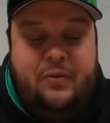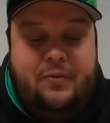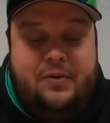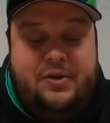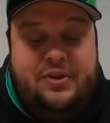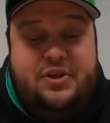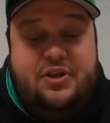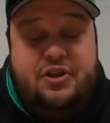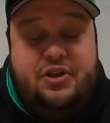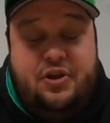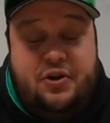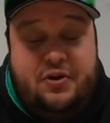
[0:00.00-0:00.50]

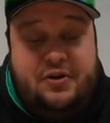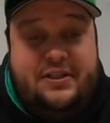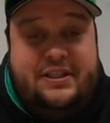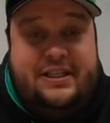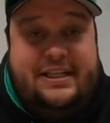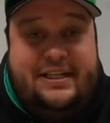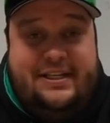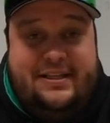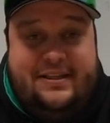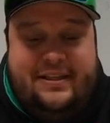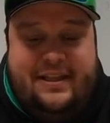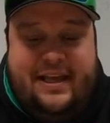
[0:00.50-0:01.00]
was
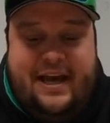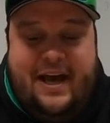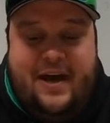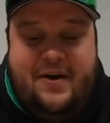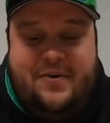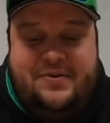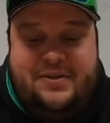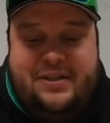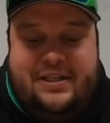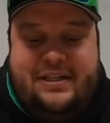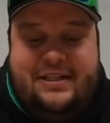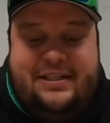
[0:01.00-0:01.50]

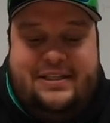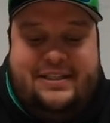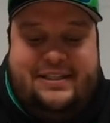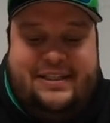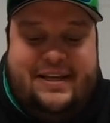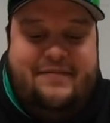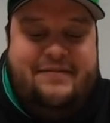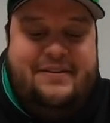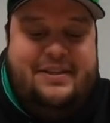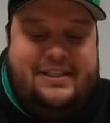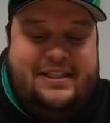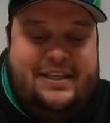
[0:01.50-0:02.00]

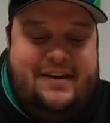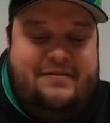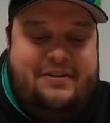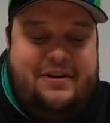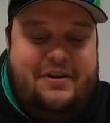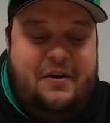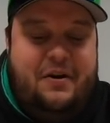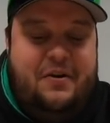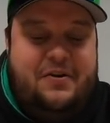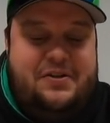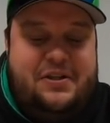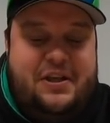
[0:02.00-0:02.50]

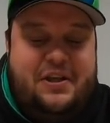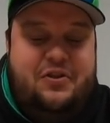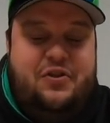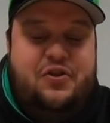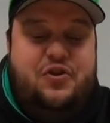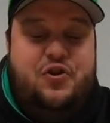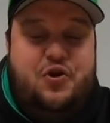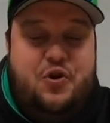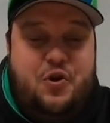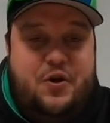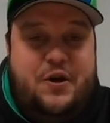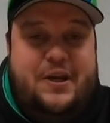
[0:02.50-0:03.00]

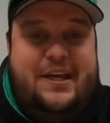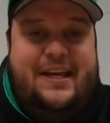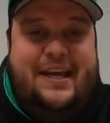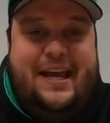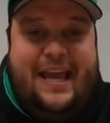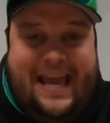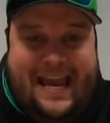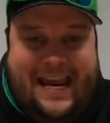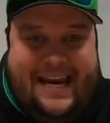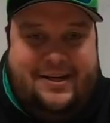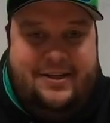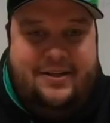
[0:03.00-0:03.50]

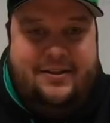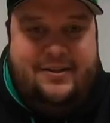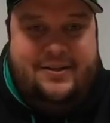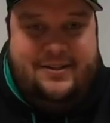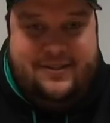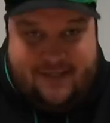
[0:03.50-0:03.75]
$13,077.38.